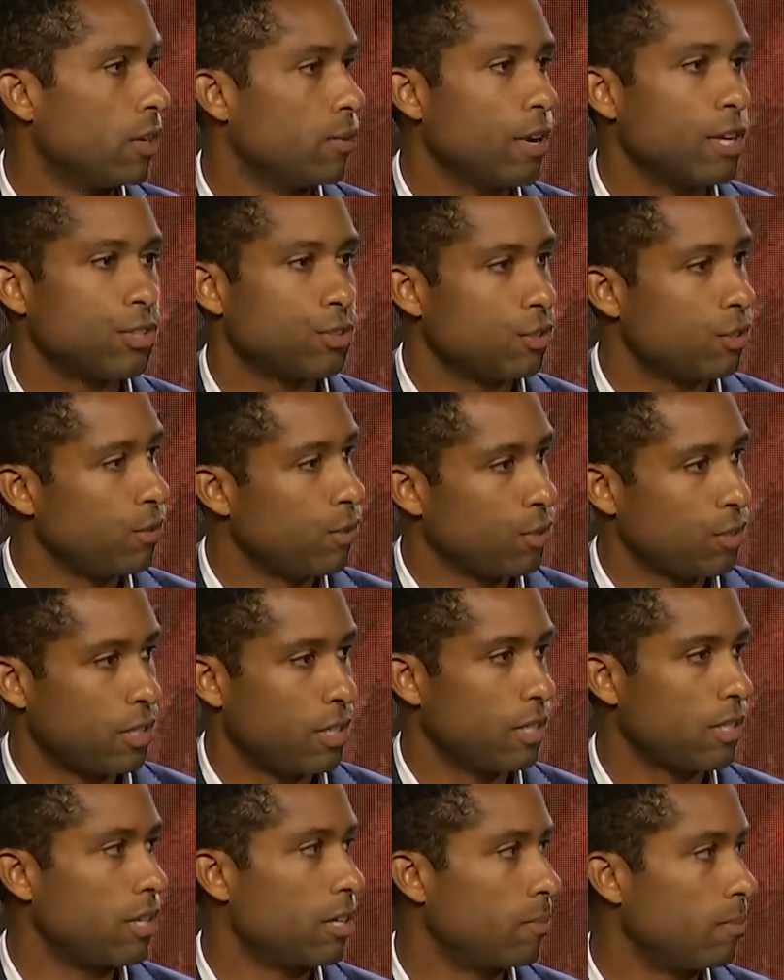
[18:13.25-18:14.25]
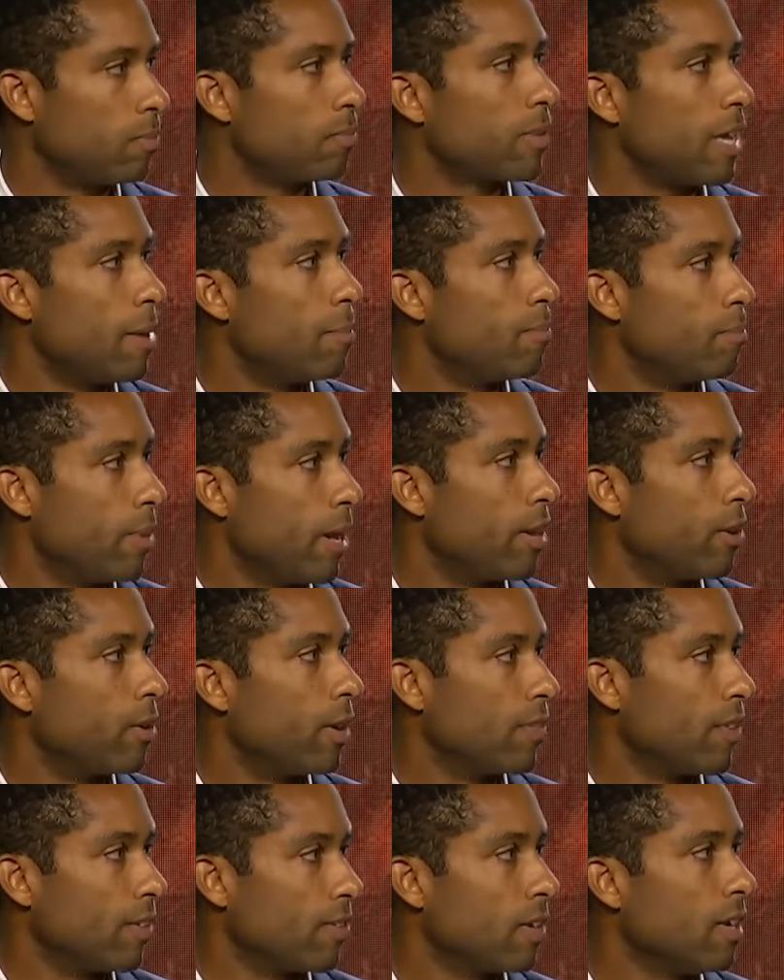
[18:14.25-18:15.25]
Racial diversity is going to get better.
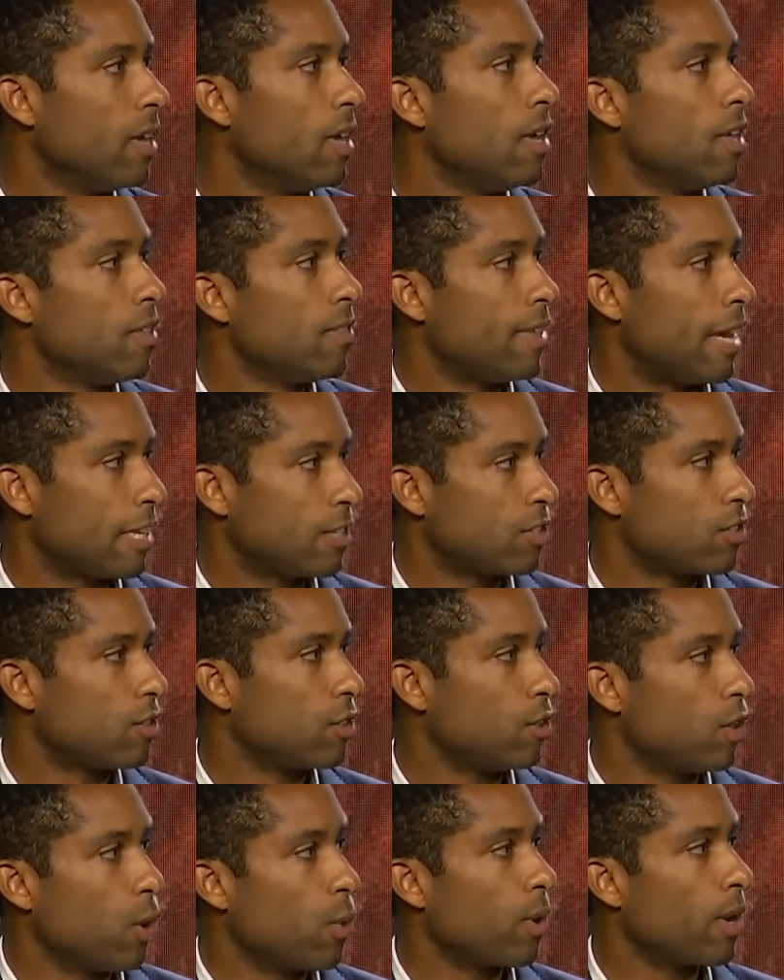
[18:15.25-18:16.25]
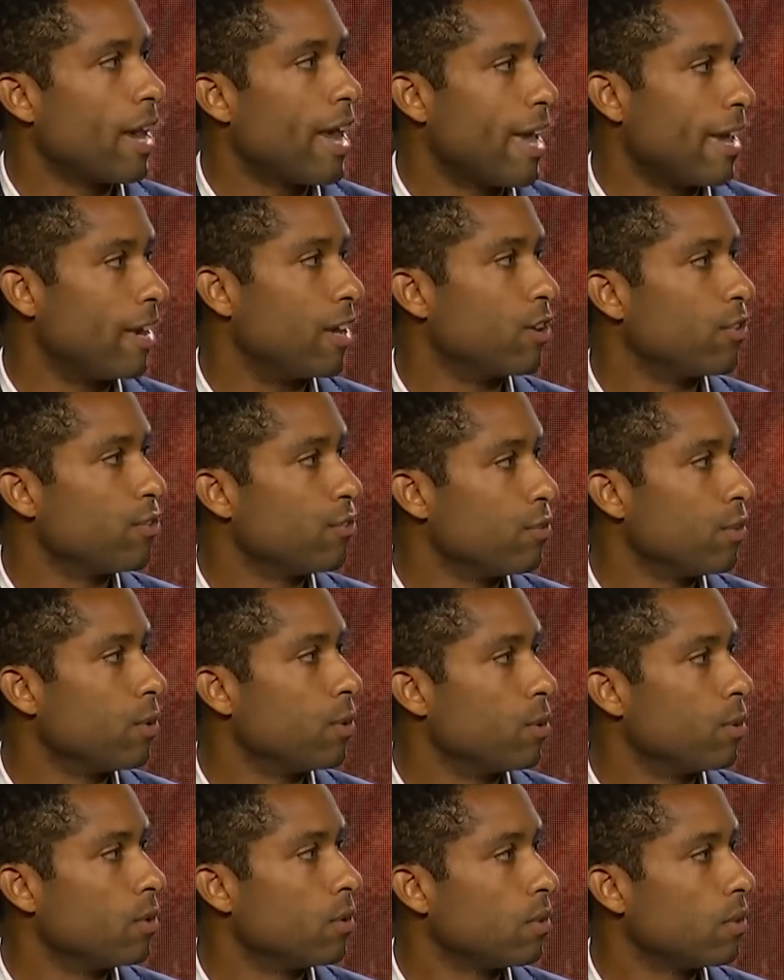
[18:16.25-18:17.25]
I think that's the lower hanging
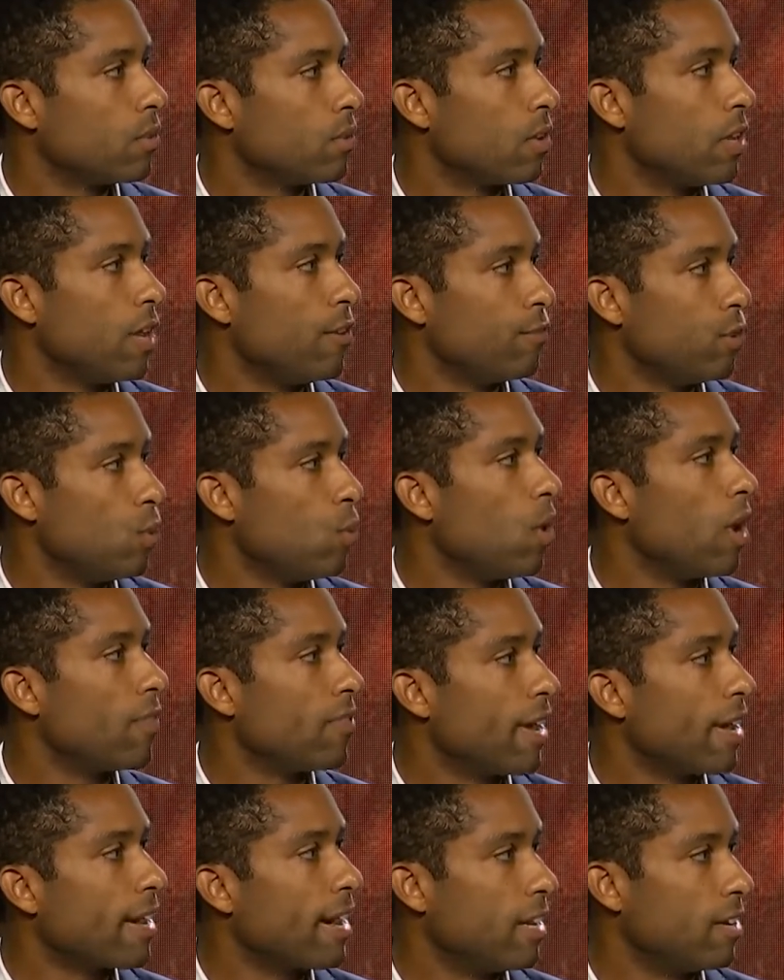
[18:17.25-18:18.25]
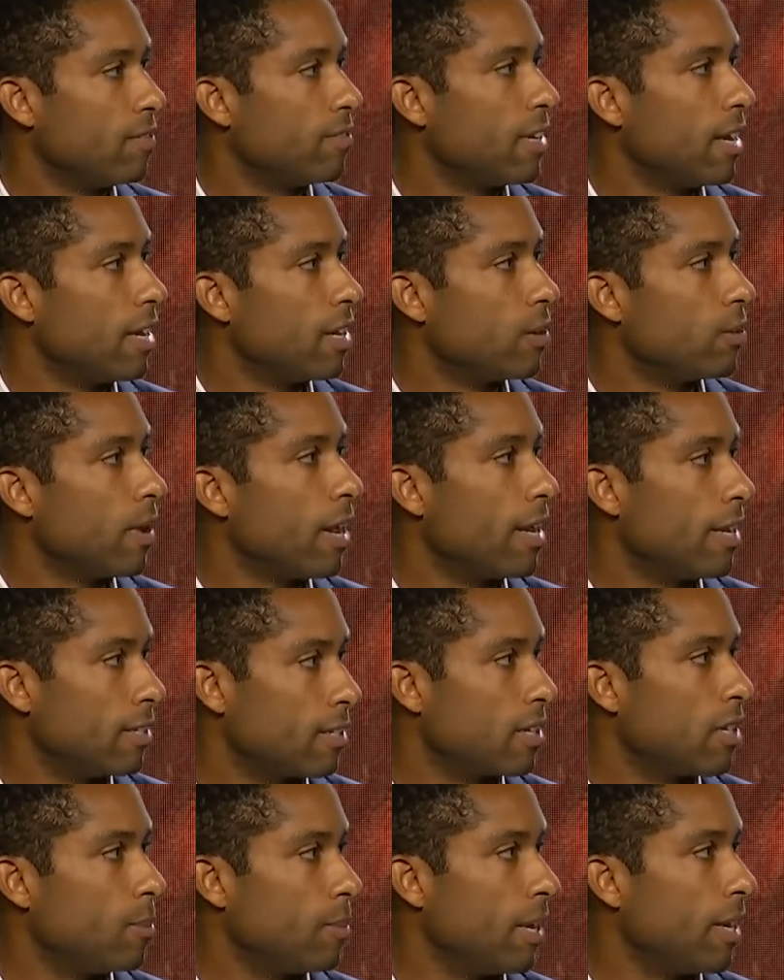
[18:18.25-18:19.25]
fruit if you want that kind of data, right? It's
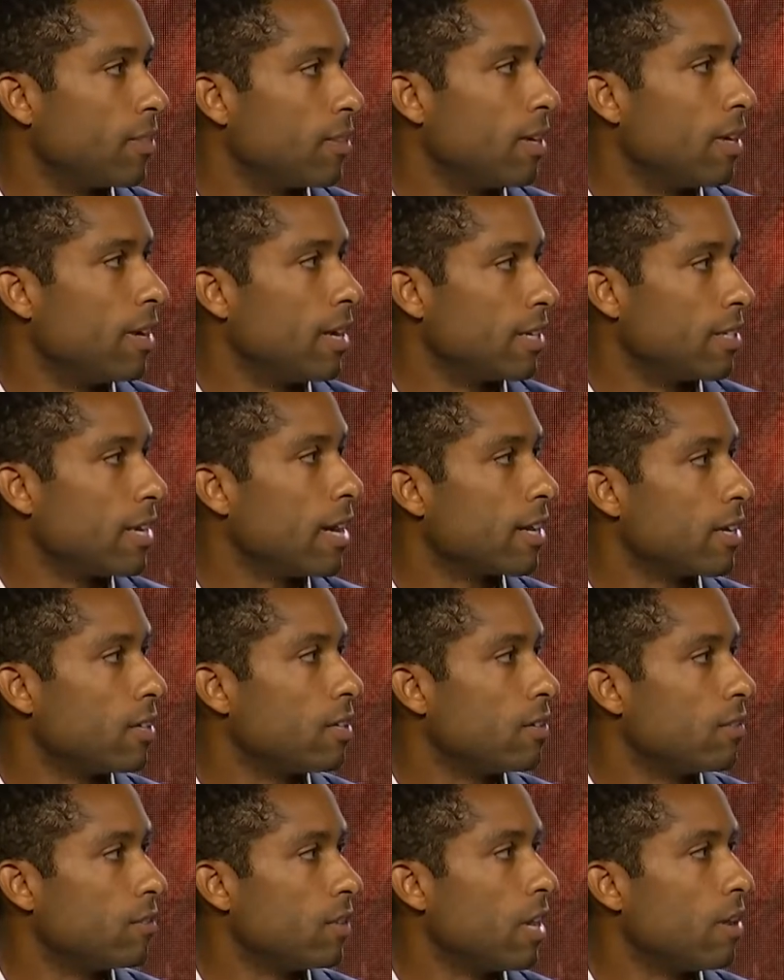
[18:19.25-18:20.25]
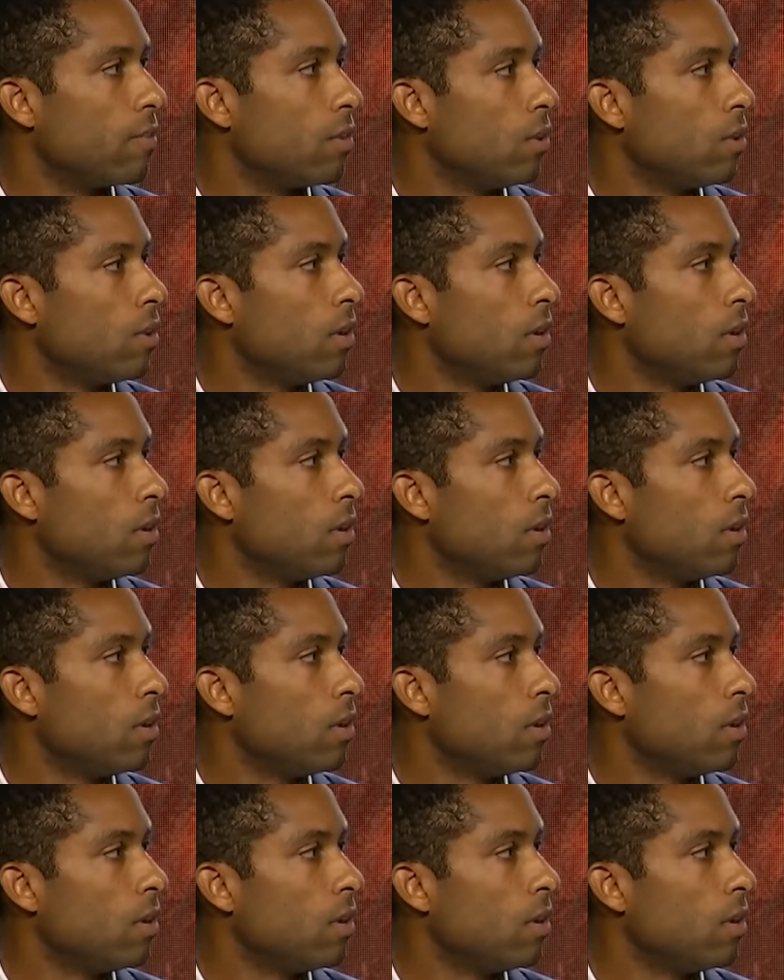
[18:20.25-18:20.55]
going to be at the executive level.